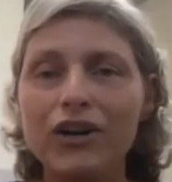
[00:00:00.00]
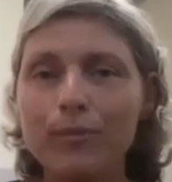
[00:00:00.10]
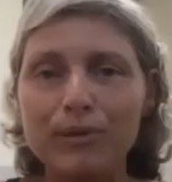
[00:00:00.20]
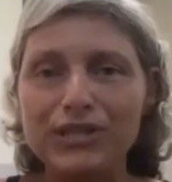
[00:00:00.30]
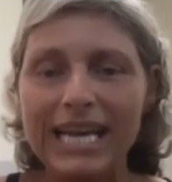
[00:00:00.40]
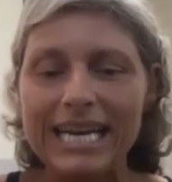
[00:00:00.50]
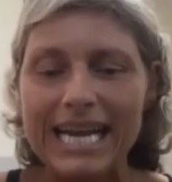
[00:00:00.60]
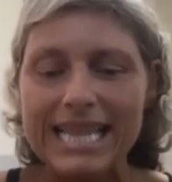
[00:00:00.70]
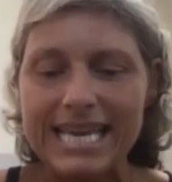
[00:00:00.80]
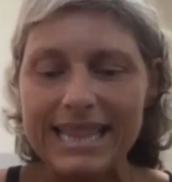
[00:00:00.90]
think and I
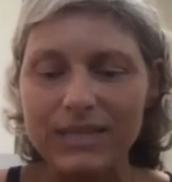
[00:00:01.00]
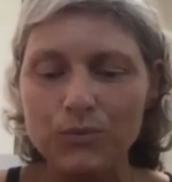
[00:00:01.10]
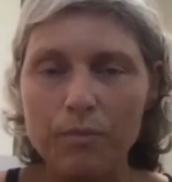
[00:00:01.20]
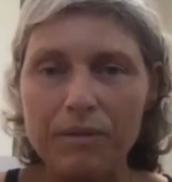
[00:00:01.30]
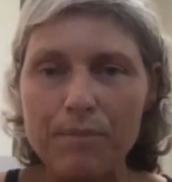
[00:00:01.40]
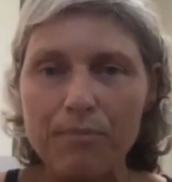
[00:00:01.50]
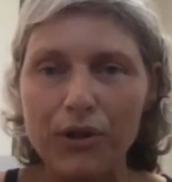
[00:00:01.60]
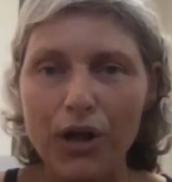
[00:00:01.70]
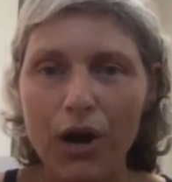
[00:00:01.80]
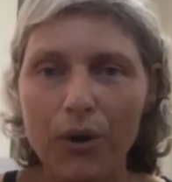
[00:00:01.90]
think that's what
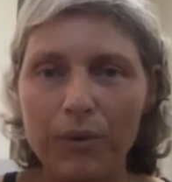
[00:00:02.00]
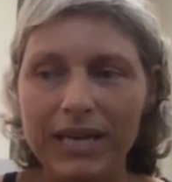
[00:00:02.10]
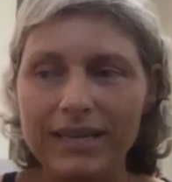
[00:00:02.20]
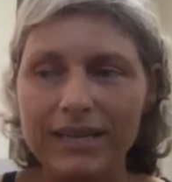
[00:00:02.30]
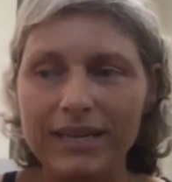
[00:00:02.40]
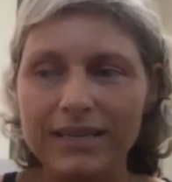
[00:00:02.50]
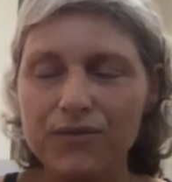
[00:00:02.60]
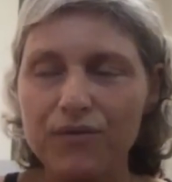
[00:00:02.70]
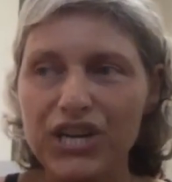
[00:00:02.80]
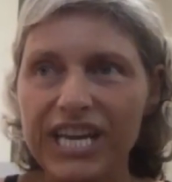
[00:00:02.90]
people always
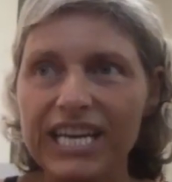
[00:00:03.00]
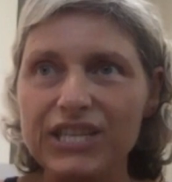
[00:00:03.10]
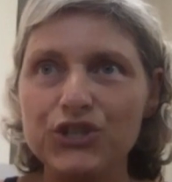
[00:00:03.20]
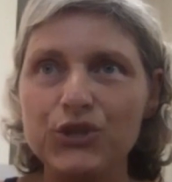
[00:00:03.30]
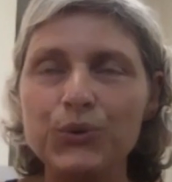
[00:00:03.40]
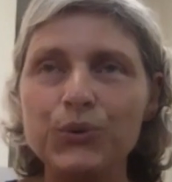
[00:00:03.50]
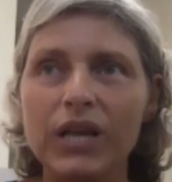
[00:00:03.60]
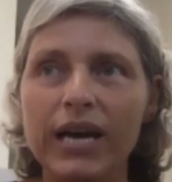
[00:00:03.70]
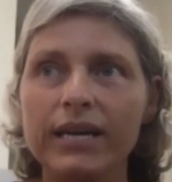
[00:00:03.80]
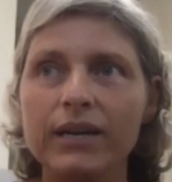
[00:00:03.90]
forget too
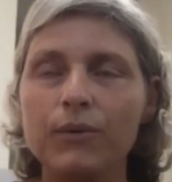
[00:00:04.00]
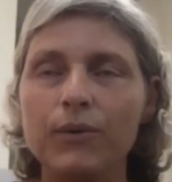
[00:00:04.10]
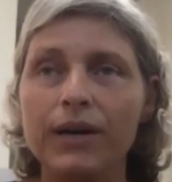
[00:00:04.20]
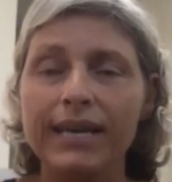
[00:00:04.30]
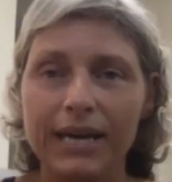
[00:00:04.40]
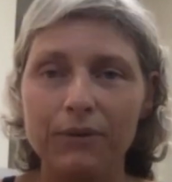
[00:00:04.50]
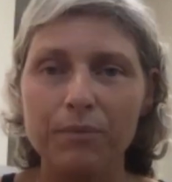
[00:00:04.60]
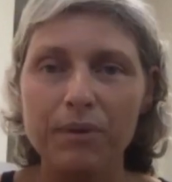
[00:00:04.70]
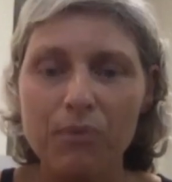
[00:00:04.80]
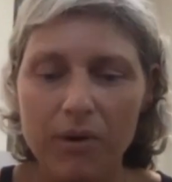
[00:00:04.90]
like again when
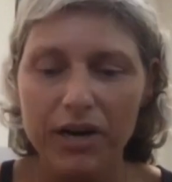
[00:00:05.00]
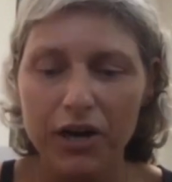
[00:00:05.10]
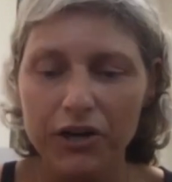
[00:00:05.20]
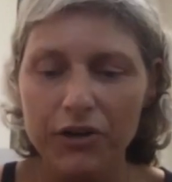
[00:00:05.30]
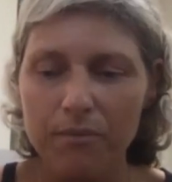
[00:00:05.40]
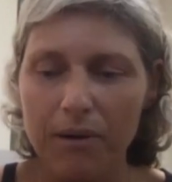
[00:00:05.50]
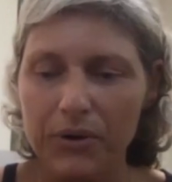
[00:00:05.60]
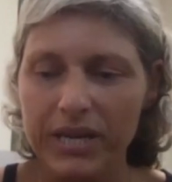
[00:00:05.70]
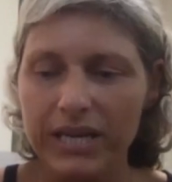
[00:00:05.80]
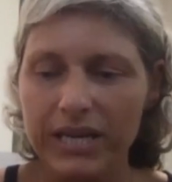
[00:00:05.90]
people want to argue about
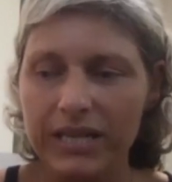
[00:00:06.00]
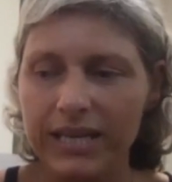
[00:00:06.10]
needling yeah.